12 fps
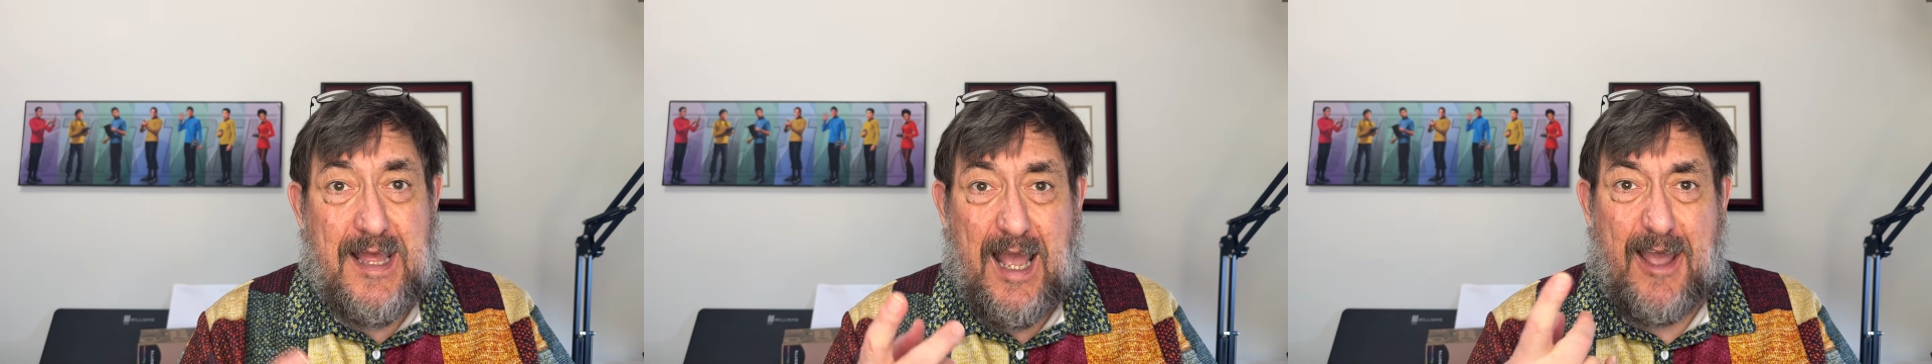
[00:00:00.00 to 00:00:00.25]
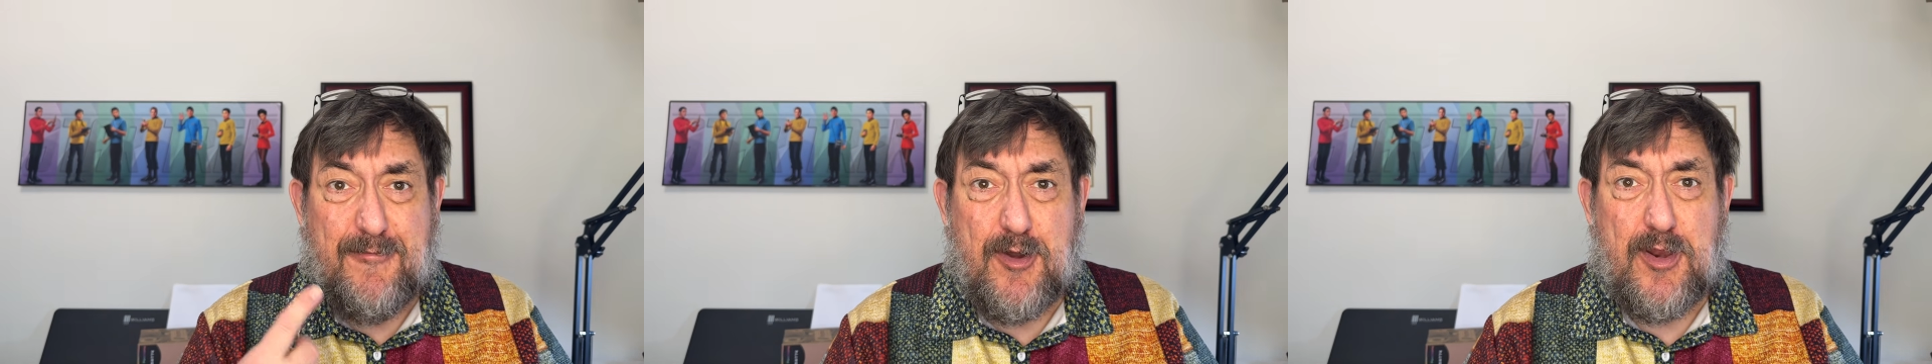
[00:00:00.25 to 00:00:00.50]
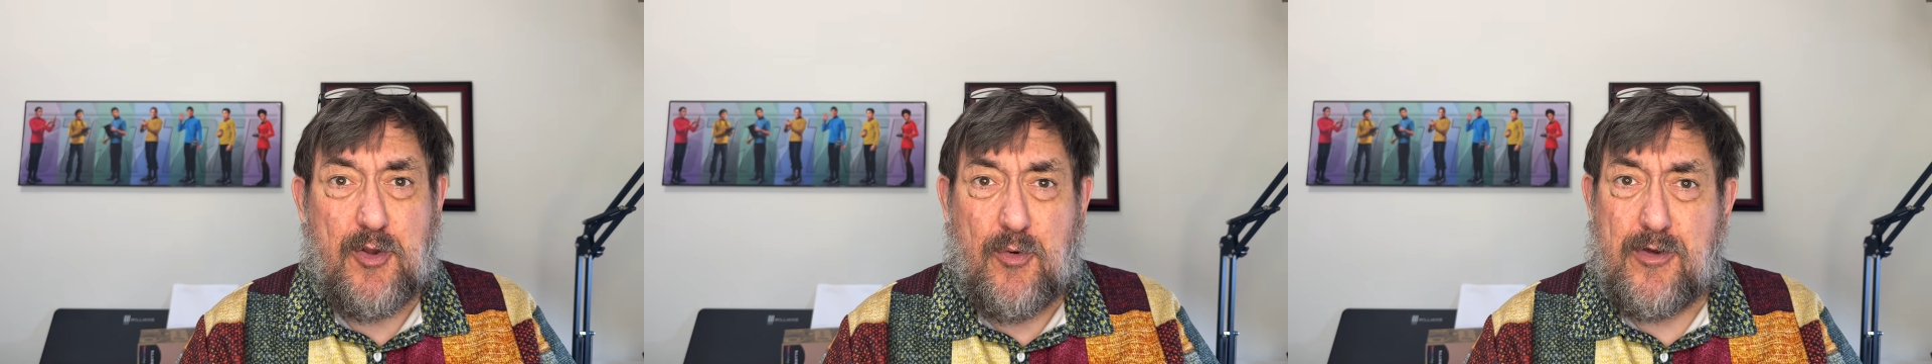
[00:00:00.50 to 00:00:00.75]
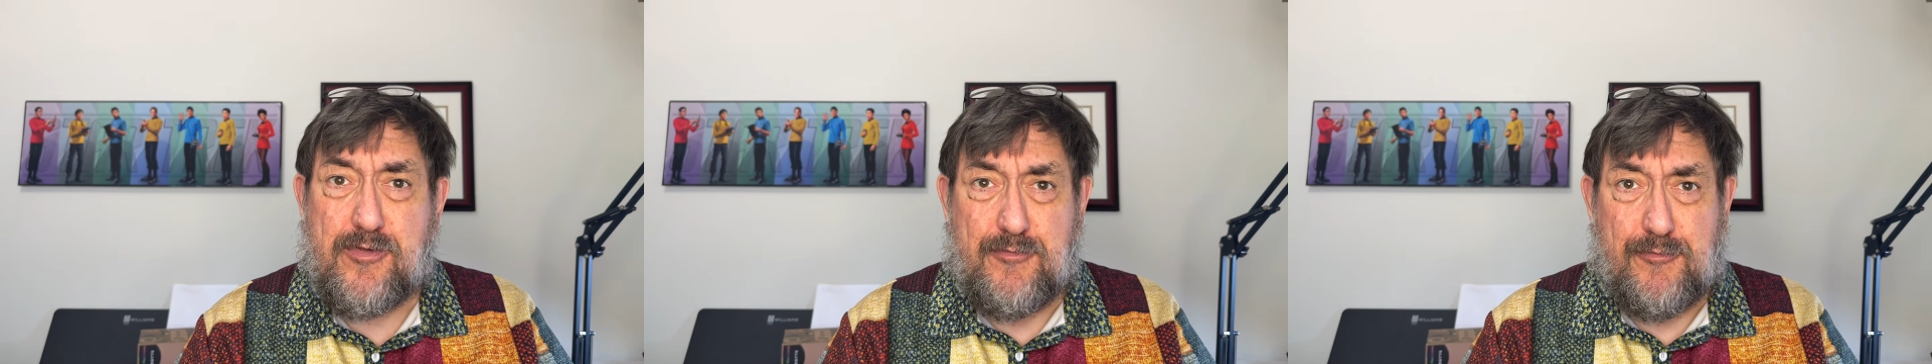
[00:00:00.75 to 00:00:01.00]
I've got a
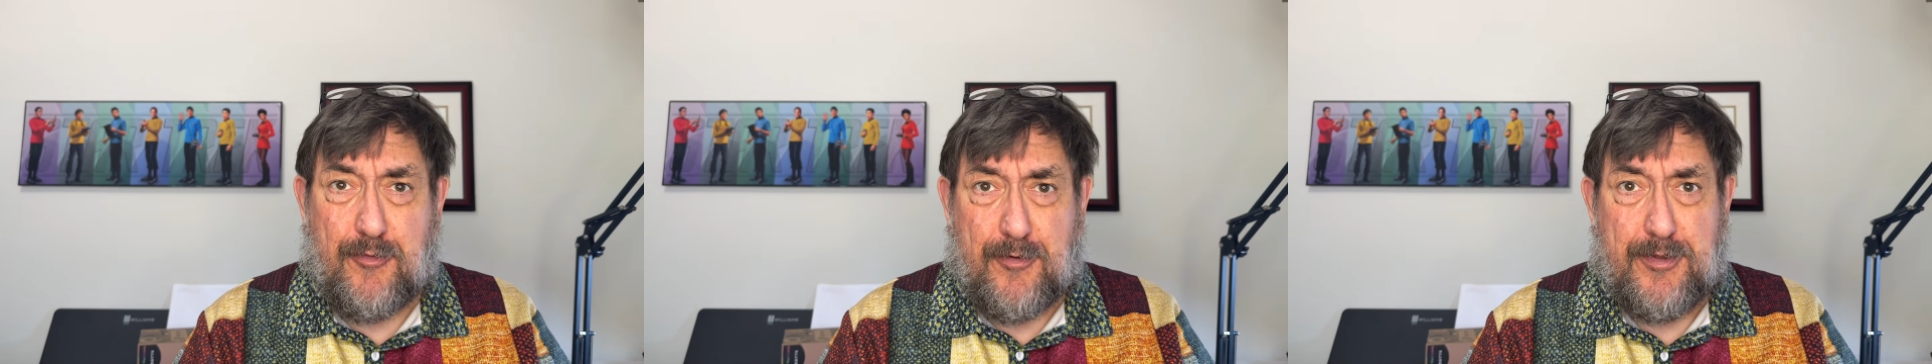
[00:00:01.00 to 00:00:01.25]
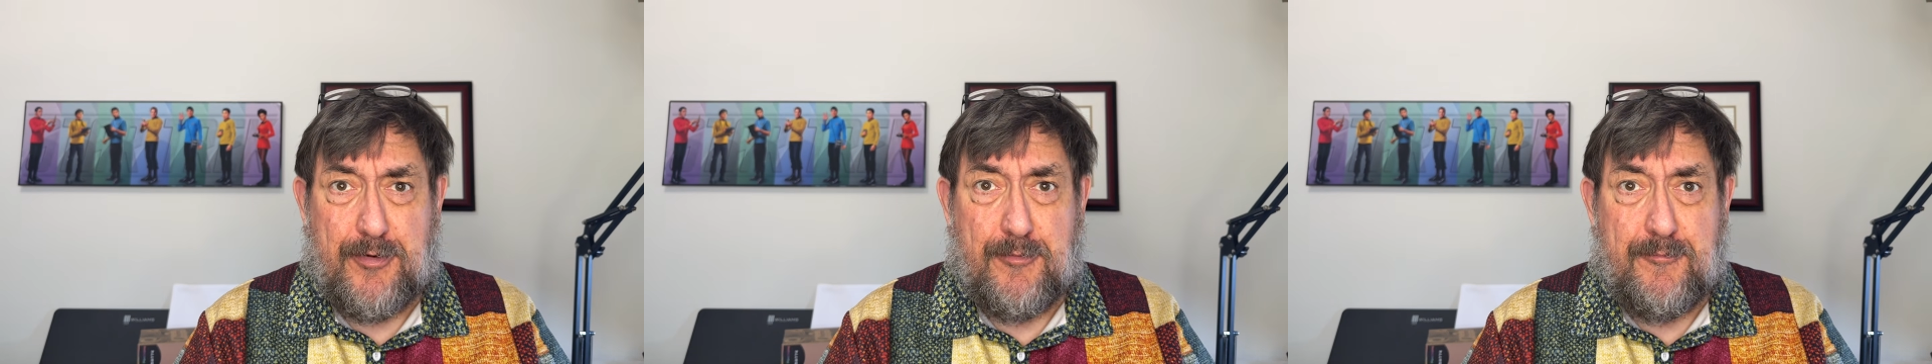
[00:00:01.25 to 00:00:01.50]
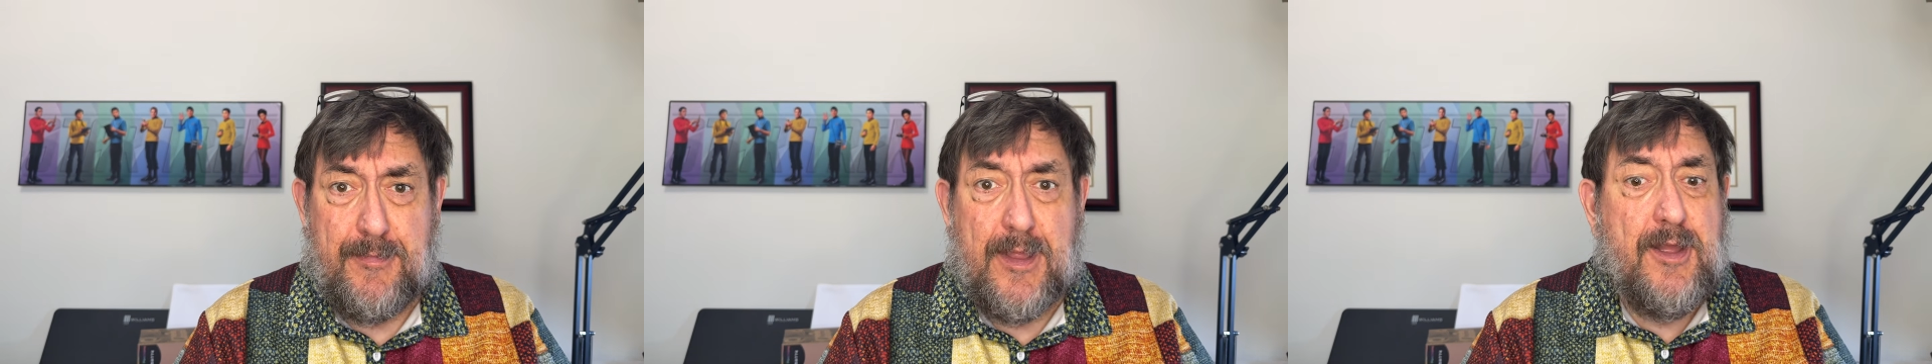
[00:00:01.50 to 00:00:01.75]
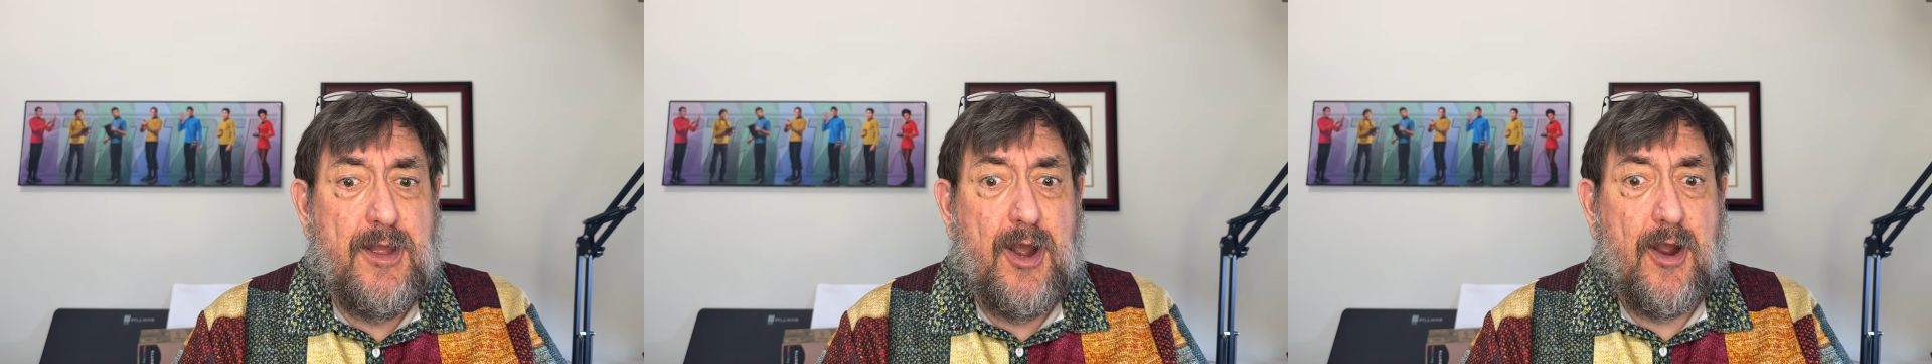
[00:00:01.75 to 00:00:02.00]
question for you.
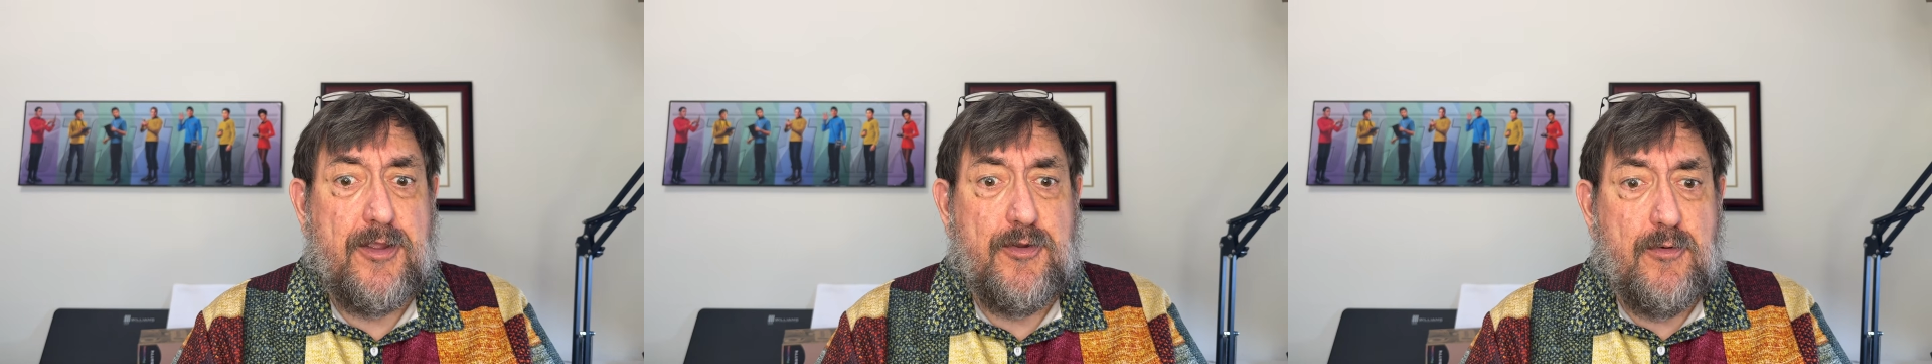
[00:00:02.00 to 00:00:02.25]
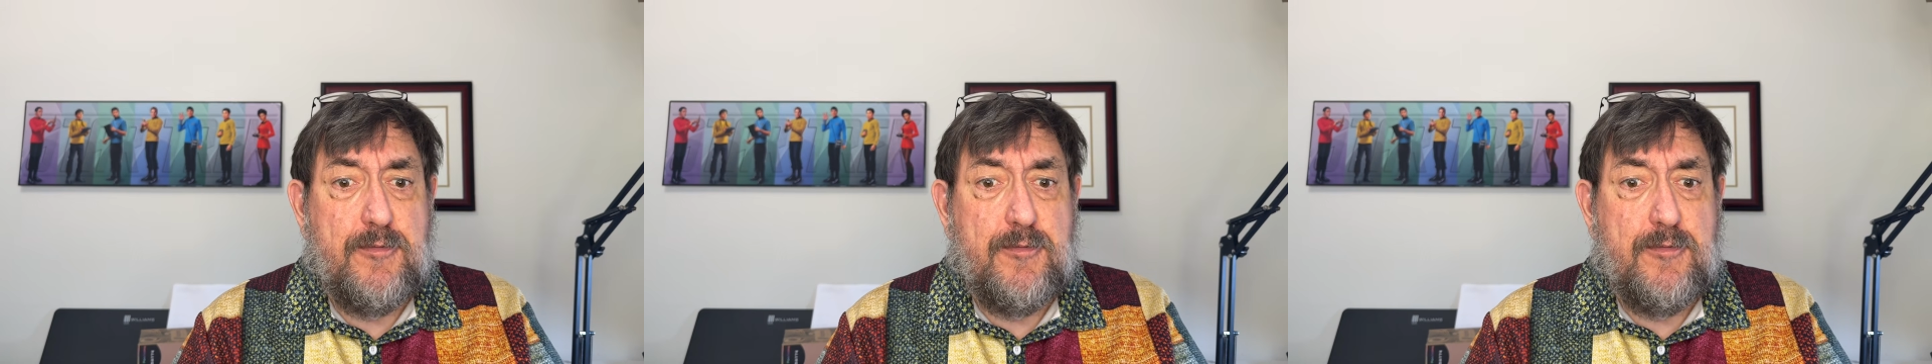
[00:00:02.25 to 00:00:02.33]
Are your